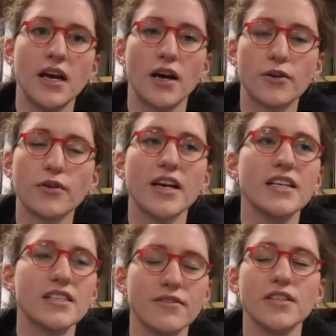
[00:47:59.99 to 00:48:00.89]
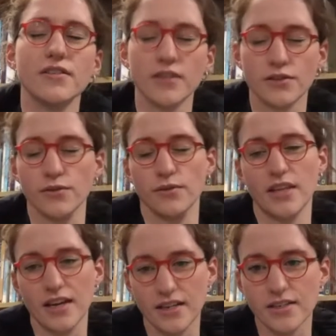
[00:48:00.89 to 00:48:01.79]
a creative individual.
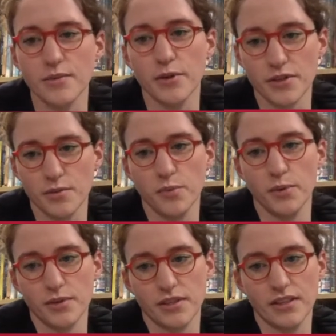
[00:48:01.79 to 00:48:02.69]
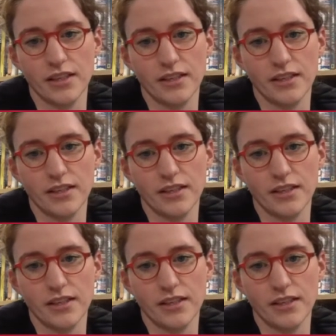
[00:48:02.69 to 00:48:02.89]
That is the most important